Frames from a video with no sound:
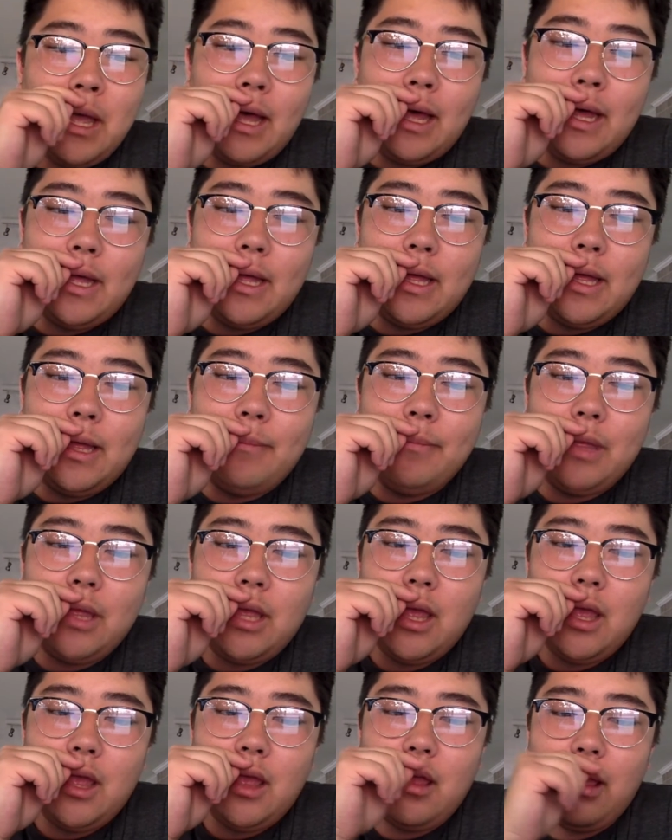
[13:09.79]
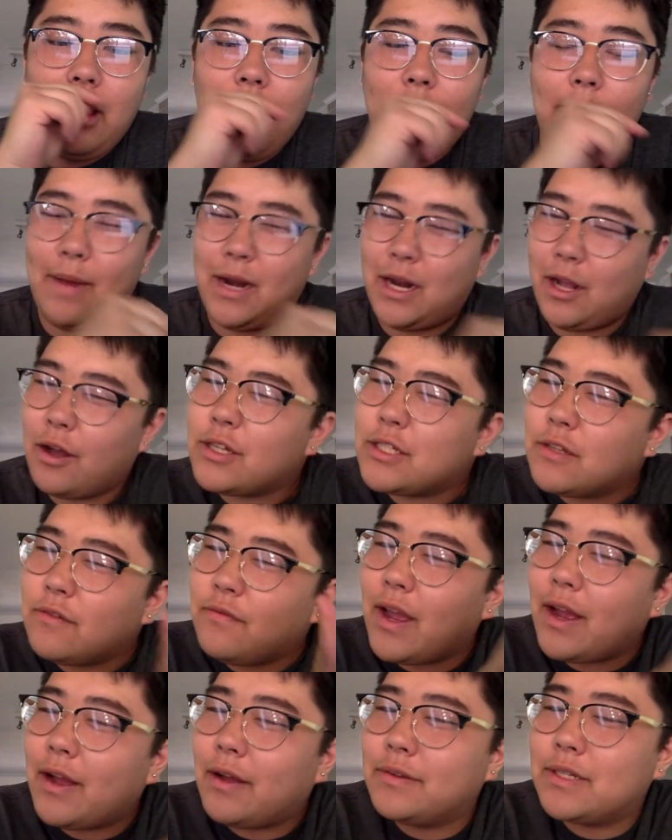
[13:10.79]
Um, but I also
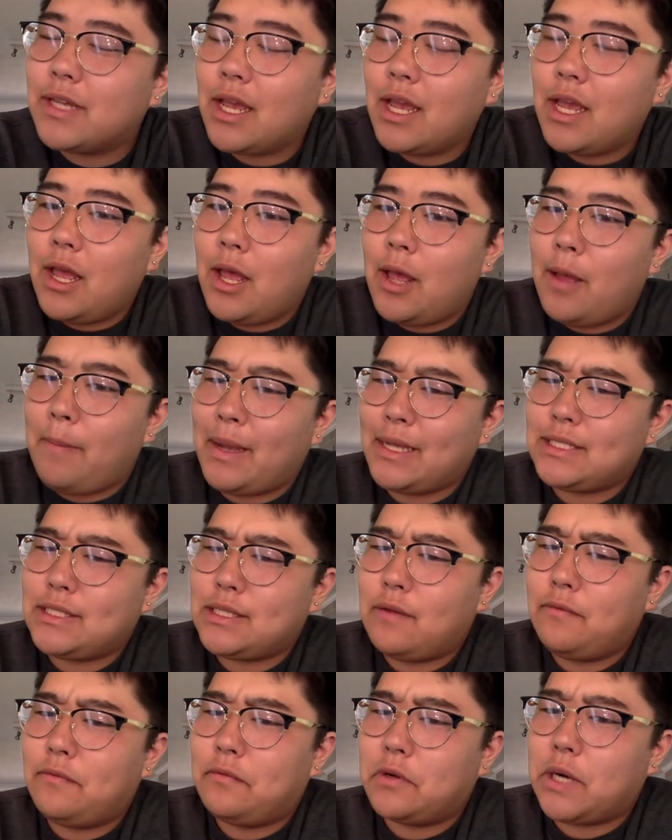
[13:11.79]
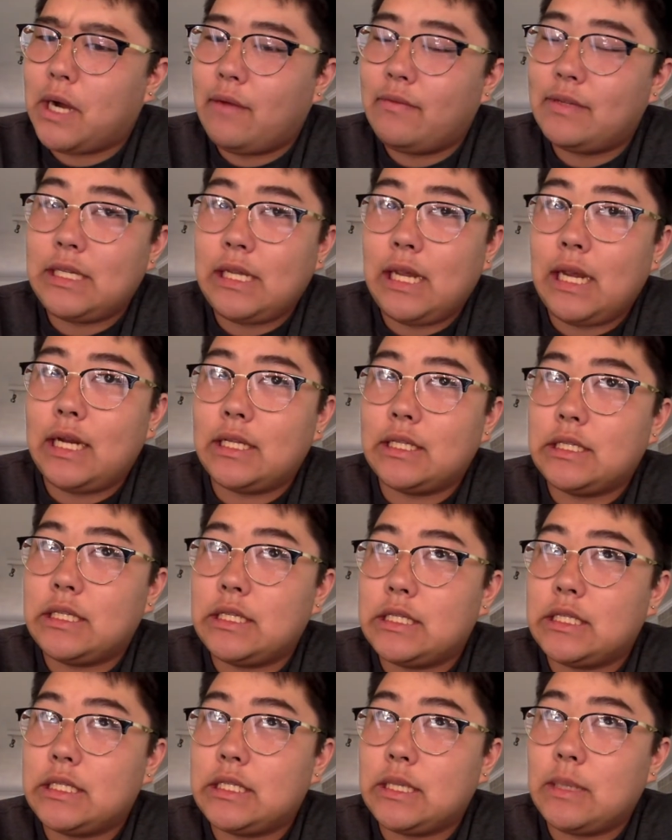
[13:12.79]
found myself gravitating to
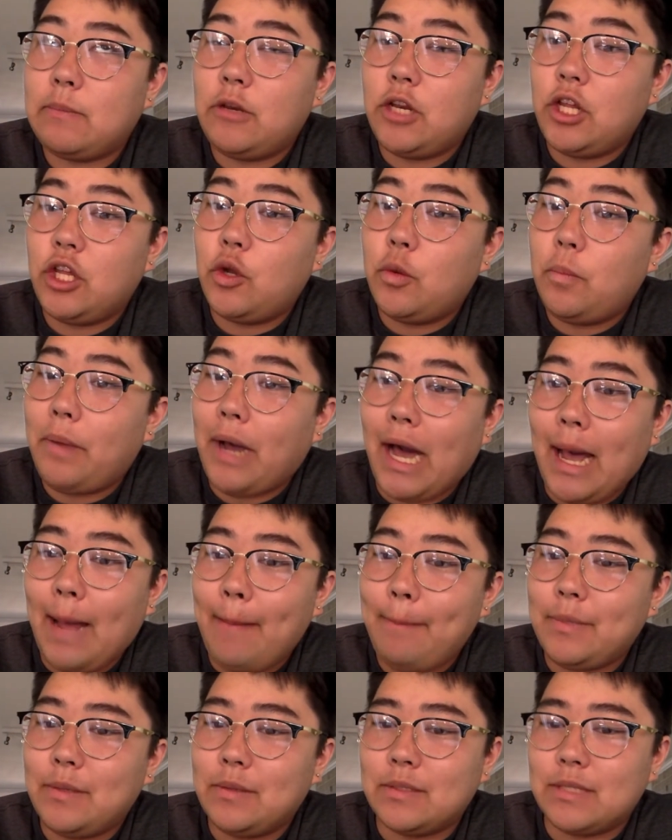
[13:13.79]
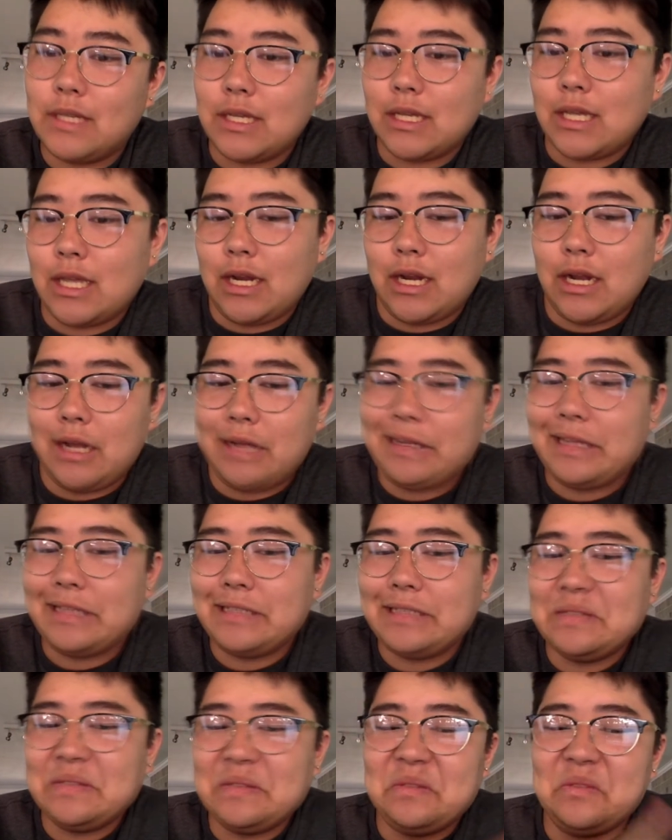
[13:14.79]
some new pop music, and I
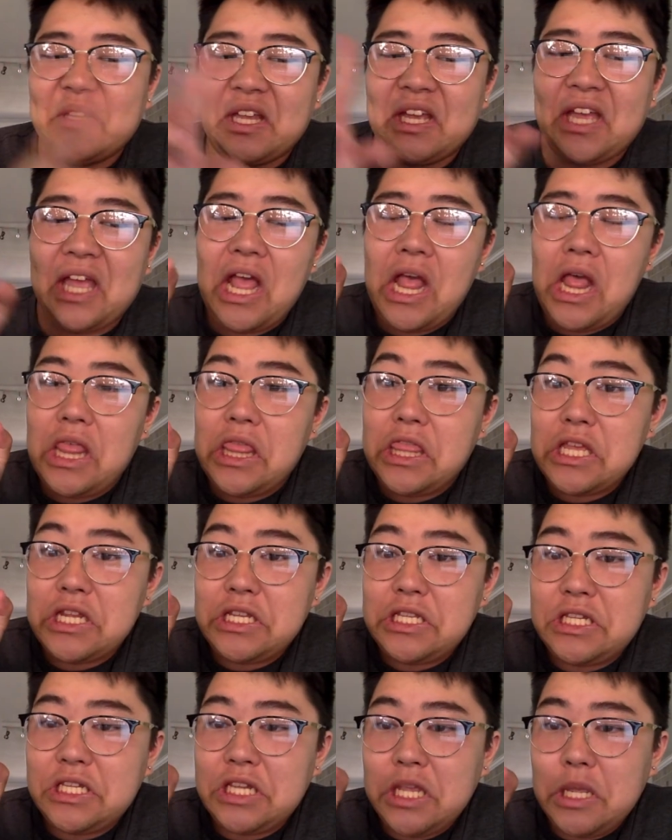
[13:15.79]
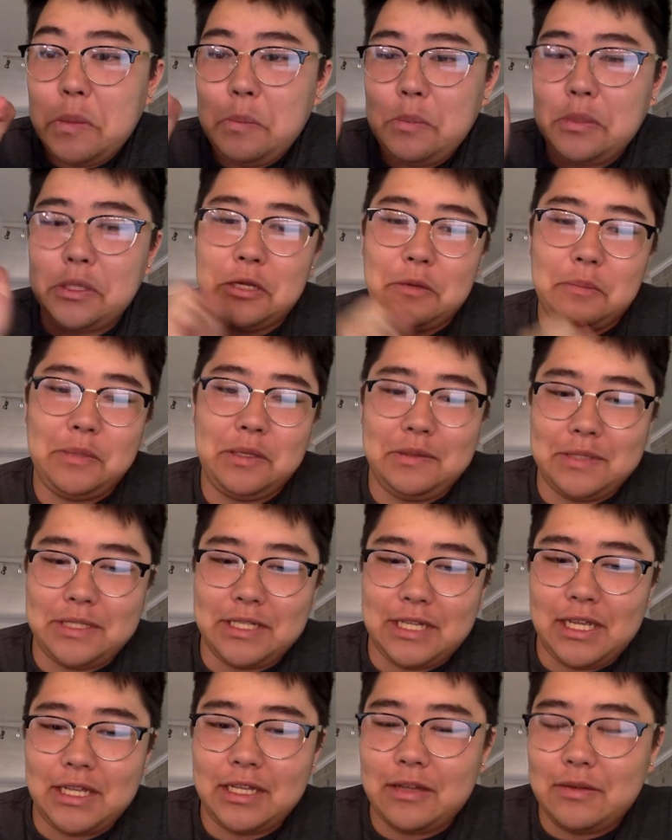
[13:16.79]
guess it would be like the Tumblr
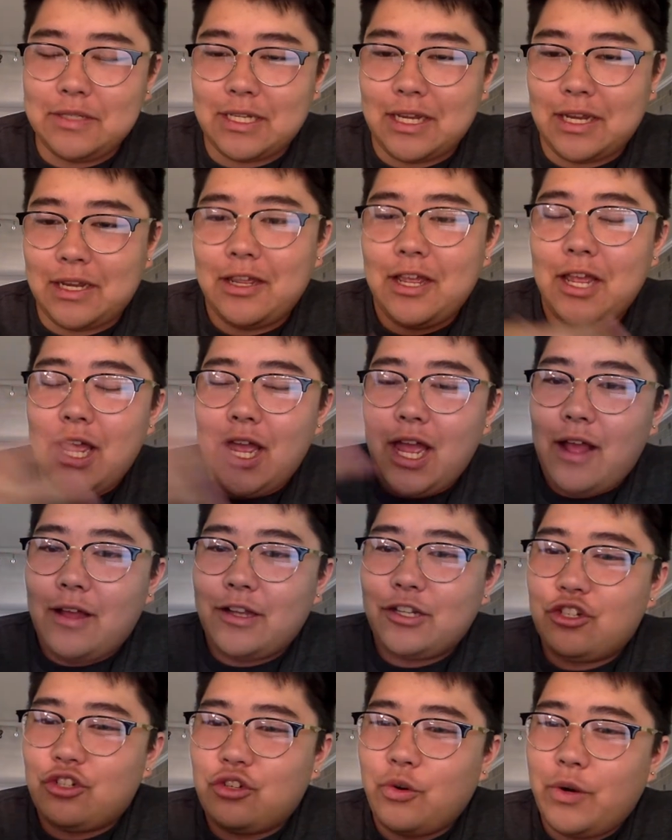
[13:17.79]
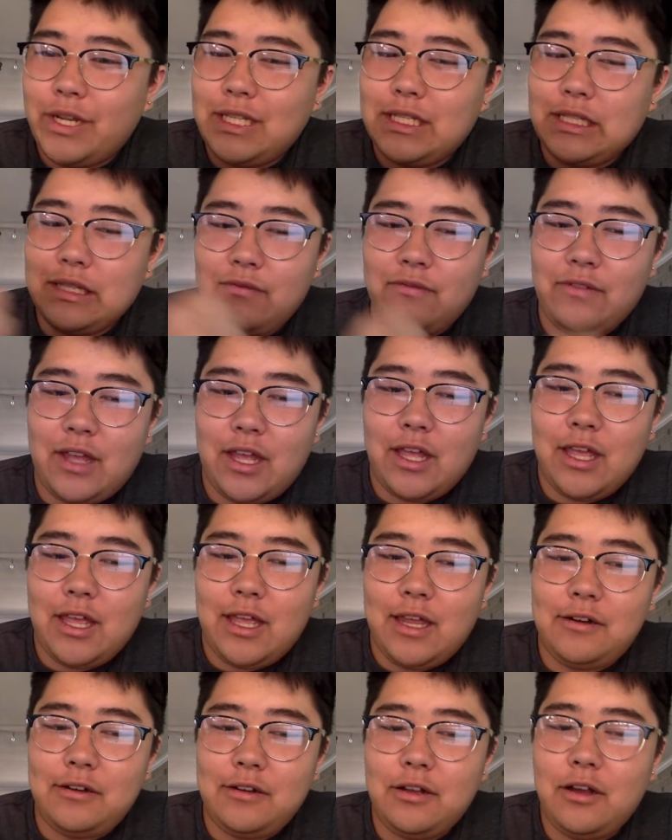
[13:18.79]
music. It was like Troye
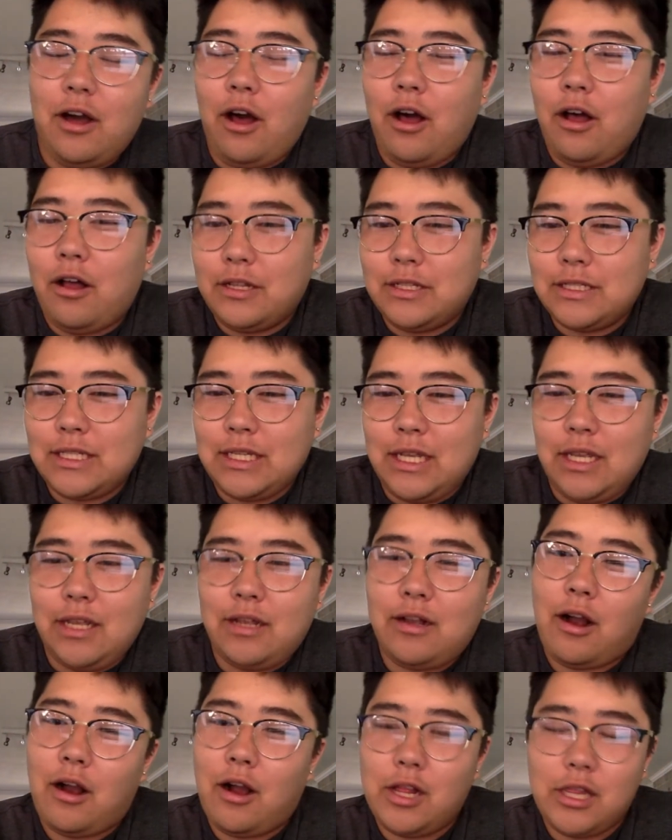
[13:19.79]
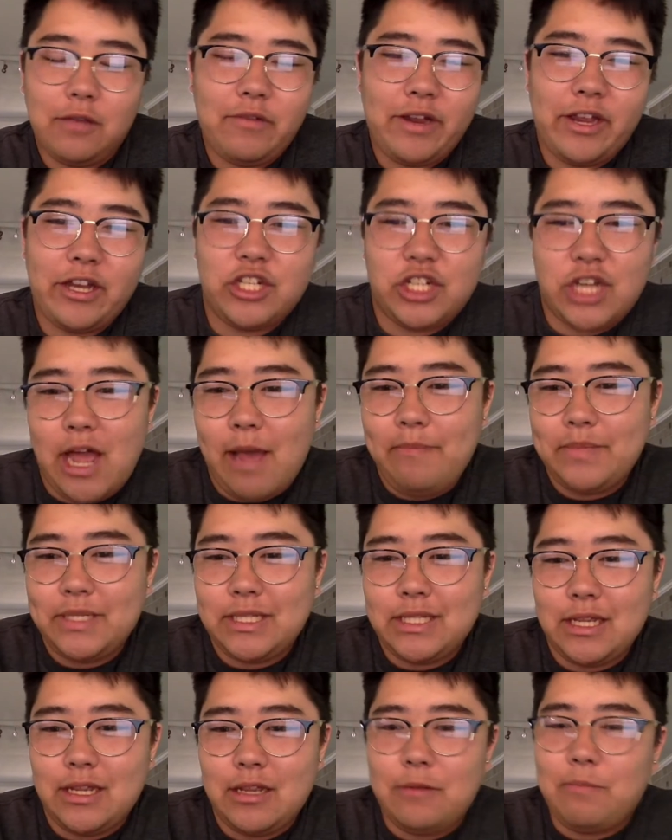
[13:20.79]
Sivan, Halsey, Carly Rae
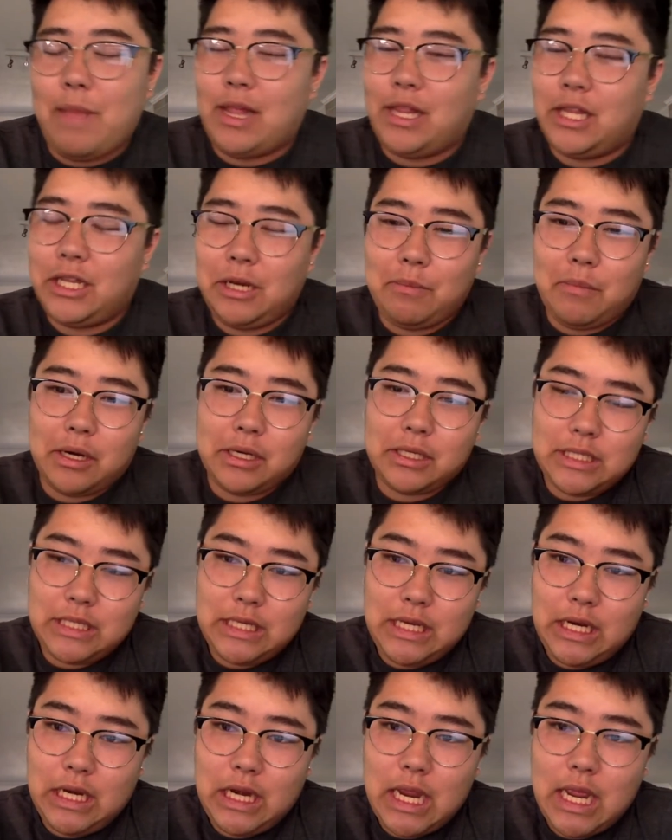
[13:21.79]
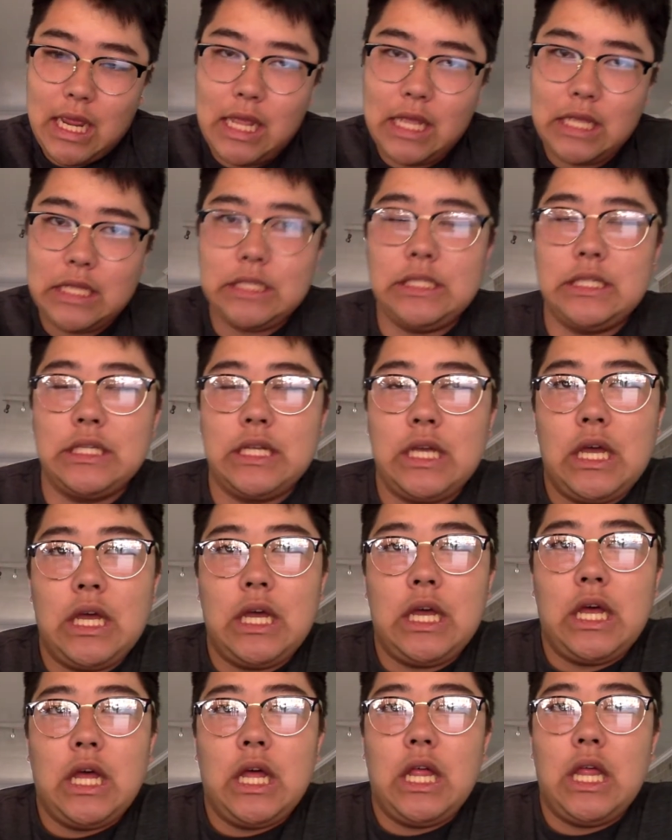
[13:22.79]
Jepsen, Melanie Martinez,
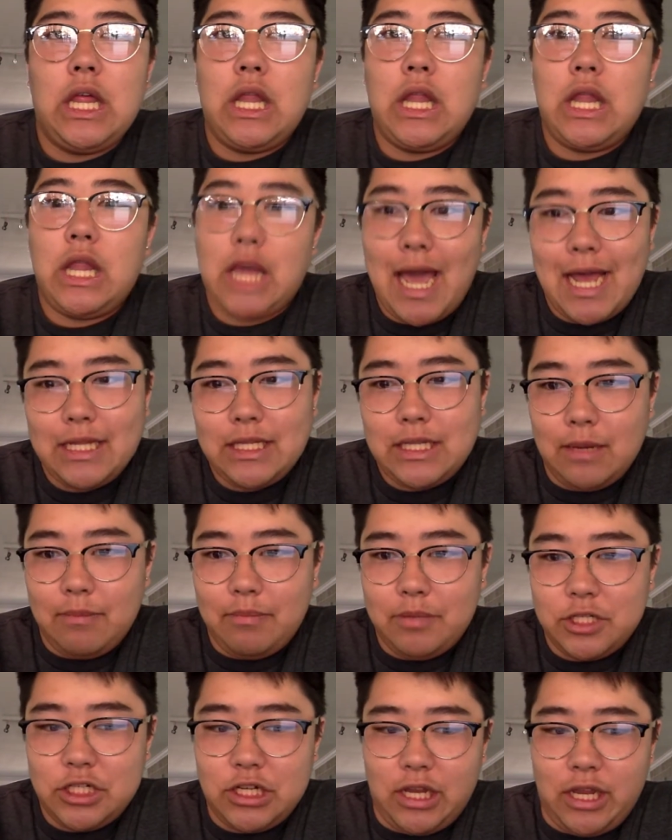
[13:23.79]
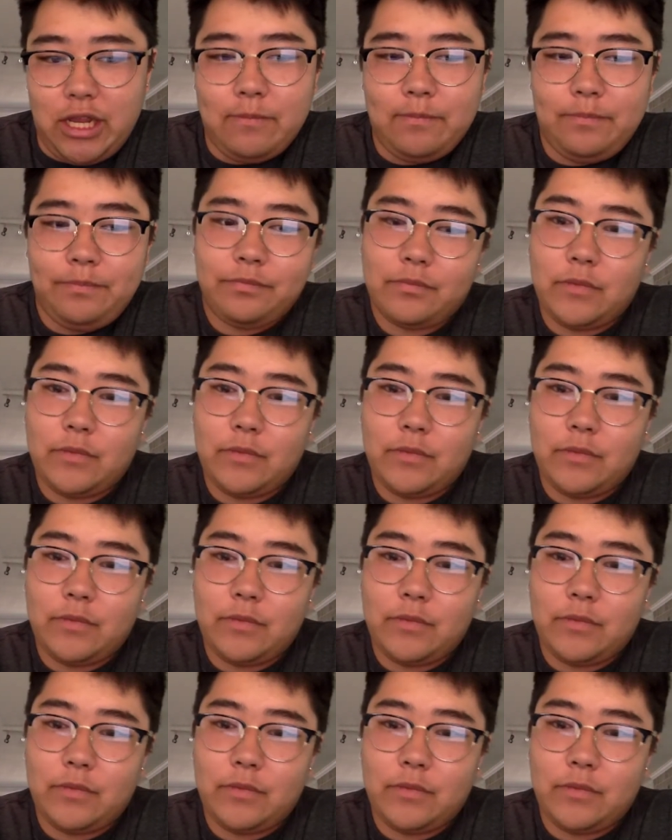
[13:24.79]
that type of shit.